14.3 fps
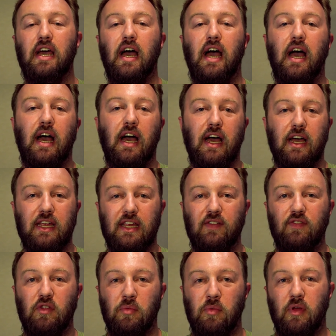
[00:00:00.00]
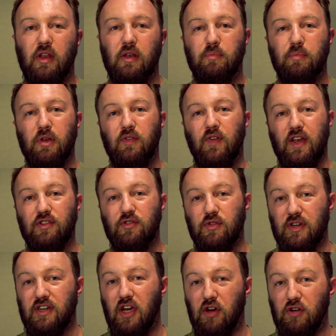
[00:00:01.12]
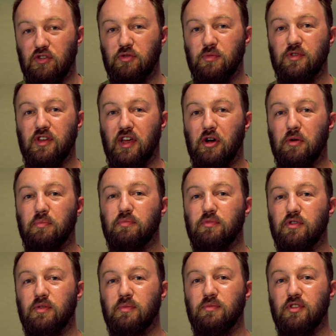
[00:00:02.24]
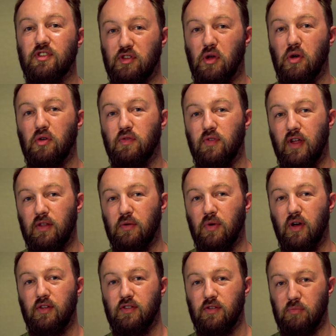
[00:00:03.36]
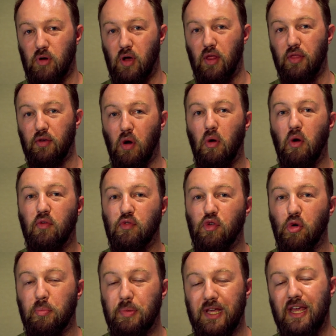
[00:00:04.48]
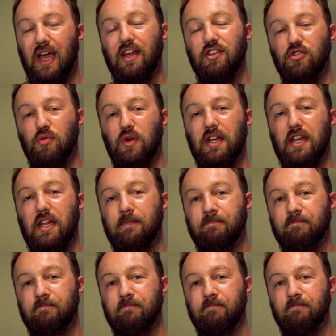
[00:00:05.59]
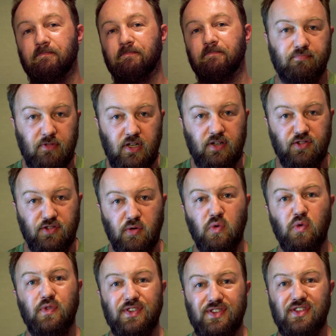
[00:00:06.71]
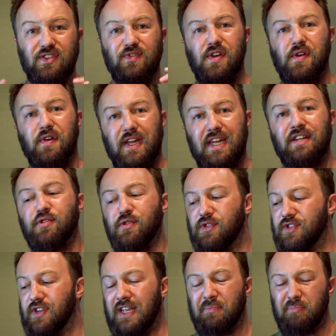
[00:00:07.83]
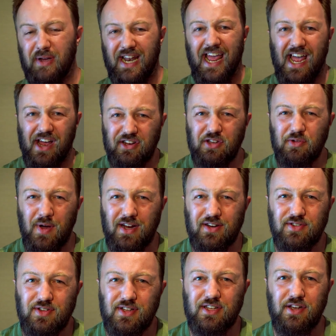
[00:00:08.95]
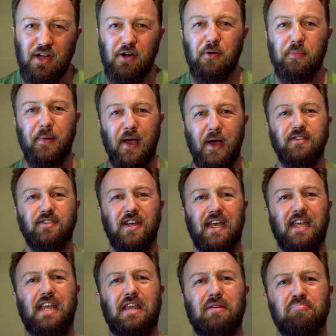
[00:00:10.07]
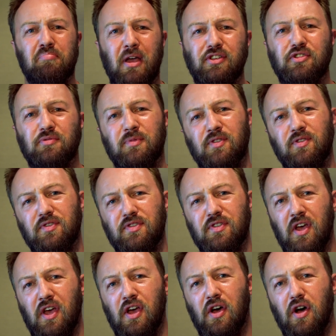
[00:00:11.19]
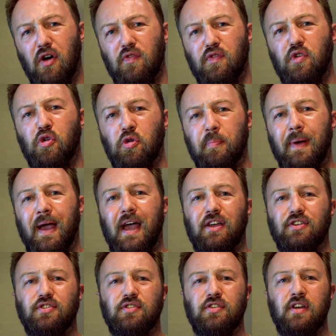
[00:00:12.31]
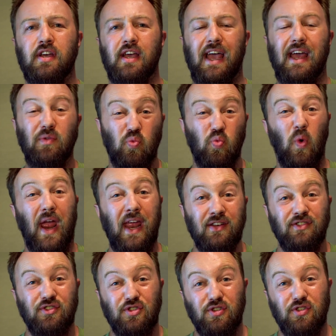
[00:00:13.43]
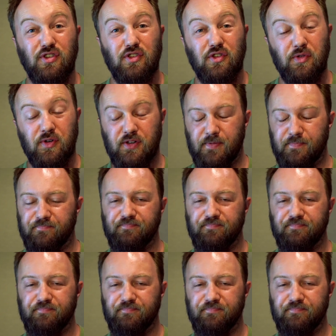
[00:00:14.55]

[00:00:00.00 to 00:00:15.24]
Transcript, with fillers: uh, give them a bit of extra encouragement to help them dissolve, otherwise it might throw off your pH reading. So all this is very interesting, but how do you actually go about taking measurements of your mash and when should you do it?